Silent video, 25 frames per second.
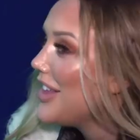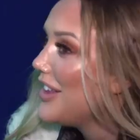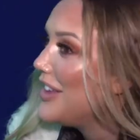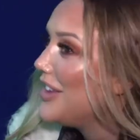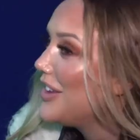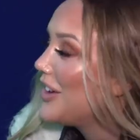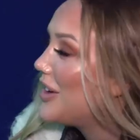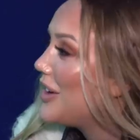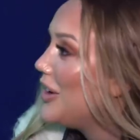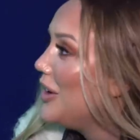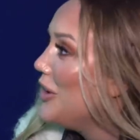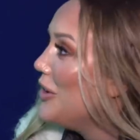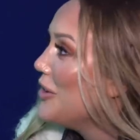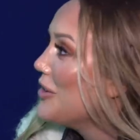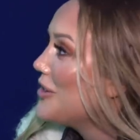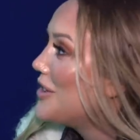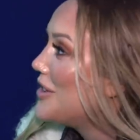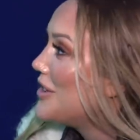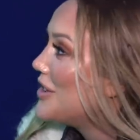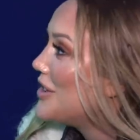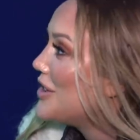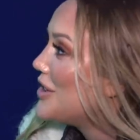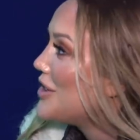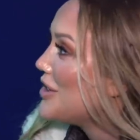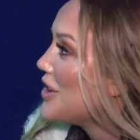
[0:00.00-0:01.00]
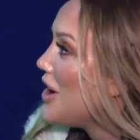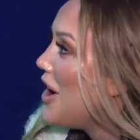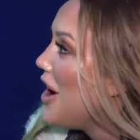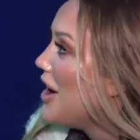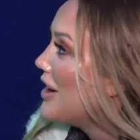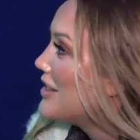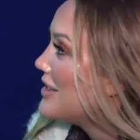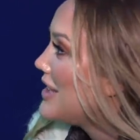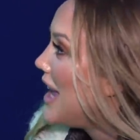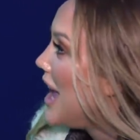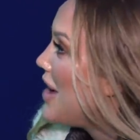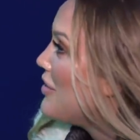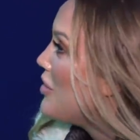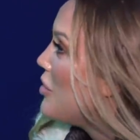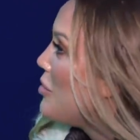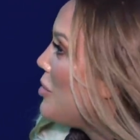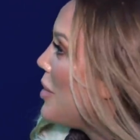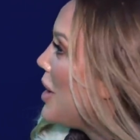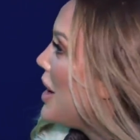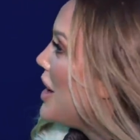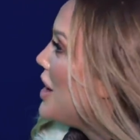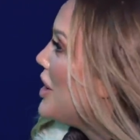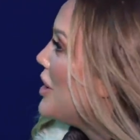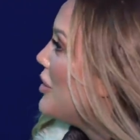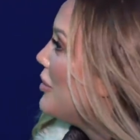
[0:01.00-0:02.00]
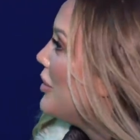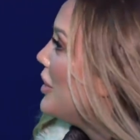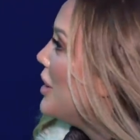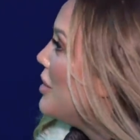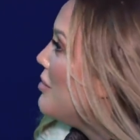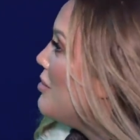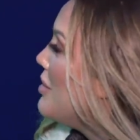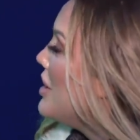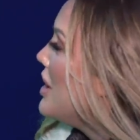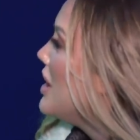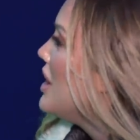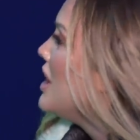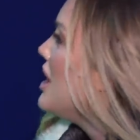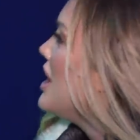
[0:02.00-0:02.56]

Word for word: That's the closest the shark's ever been to him.